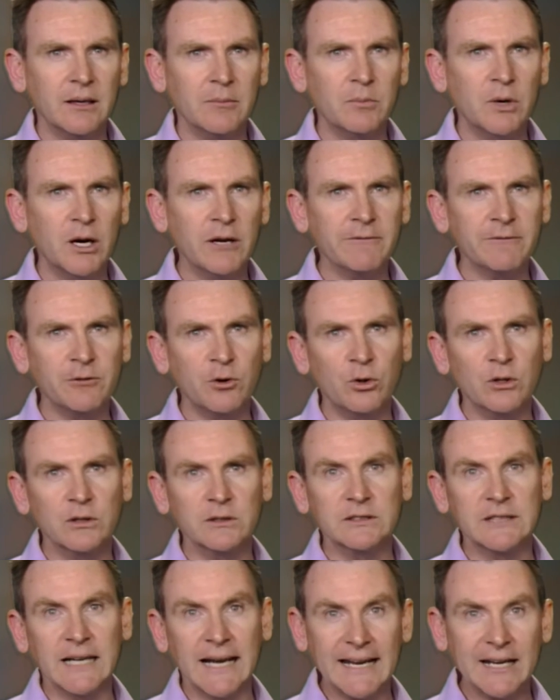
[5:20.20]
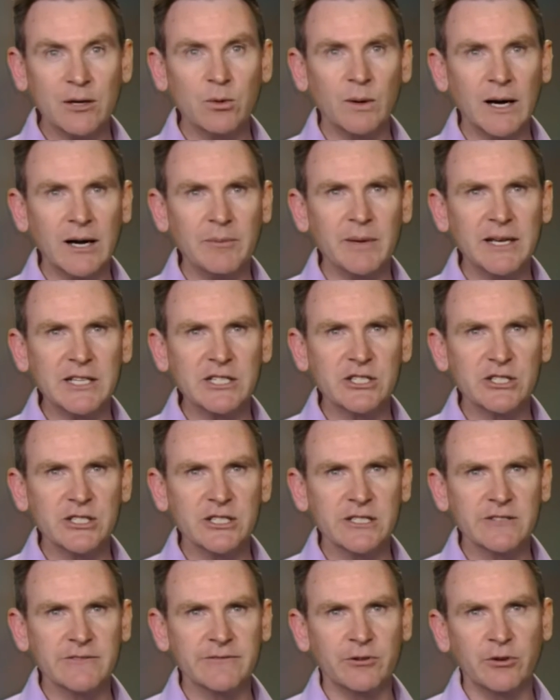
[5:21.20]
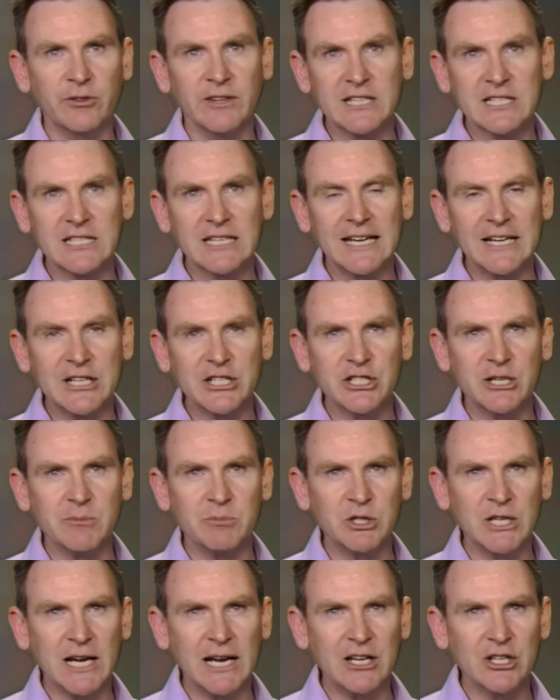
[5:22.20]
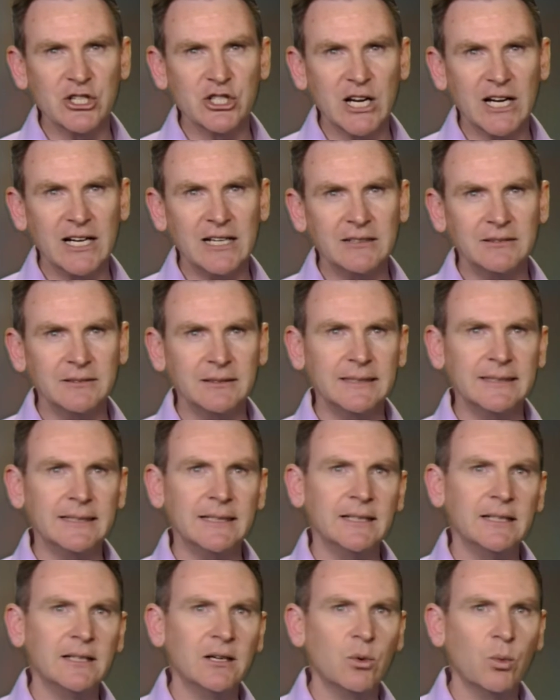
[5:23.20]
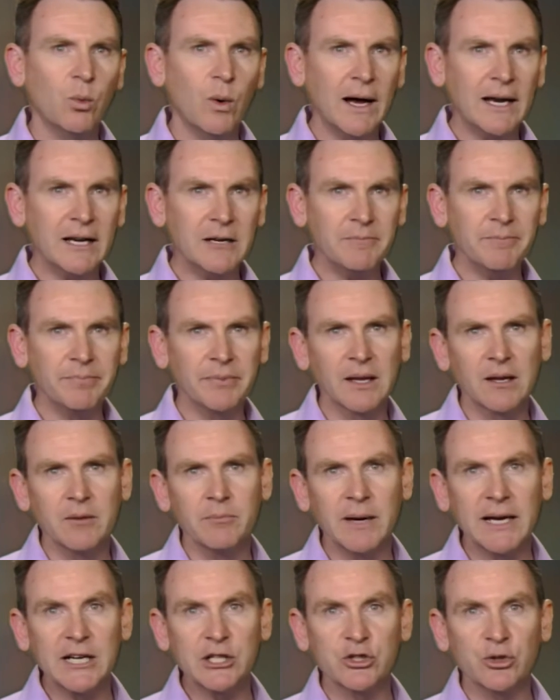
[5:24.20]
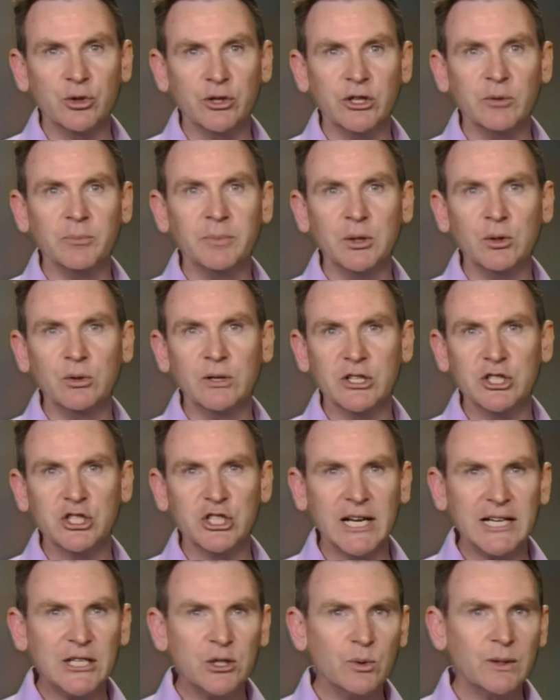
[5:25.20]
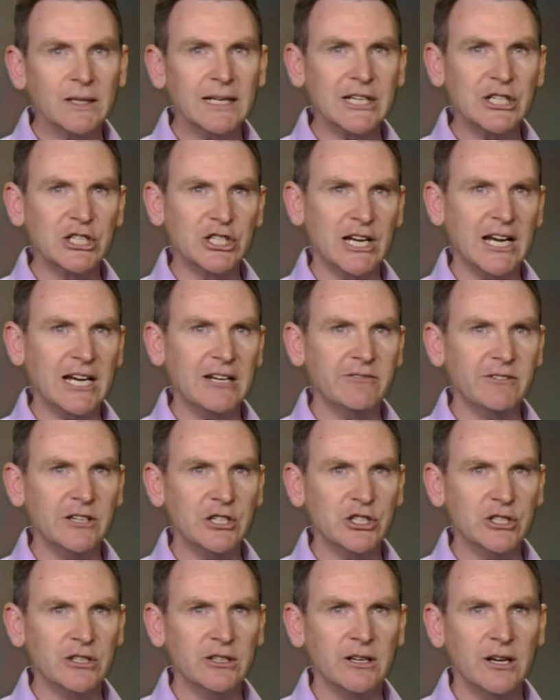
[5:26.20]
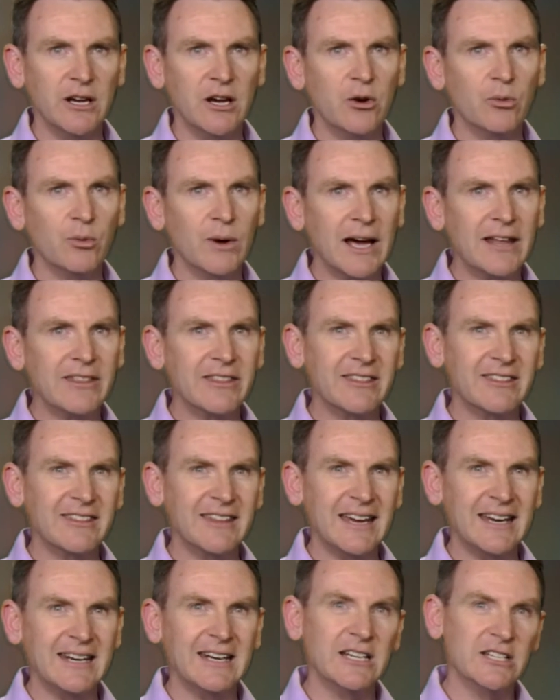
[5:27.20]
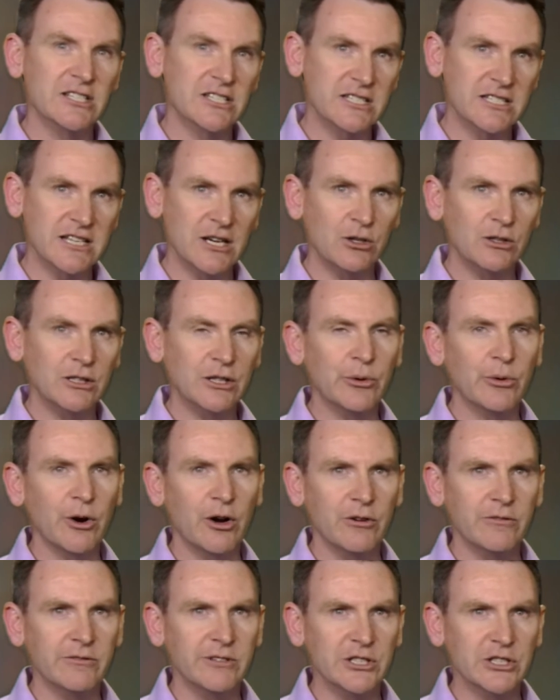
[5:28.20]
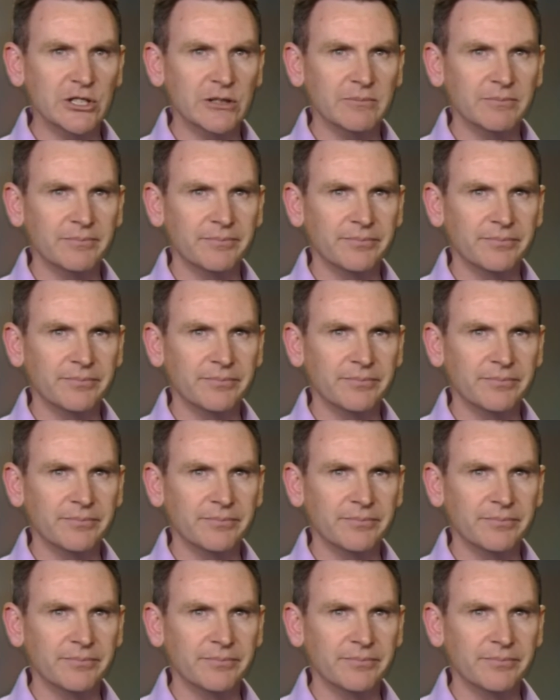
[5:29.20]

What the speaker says: My 4 takeaway messages for this leadership challenge are: 1. Make sure you build a genuinely shared vision rather than sell your own vision.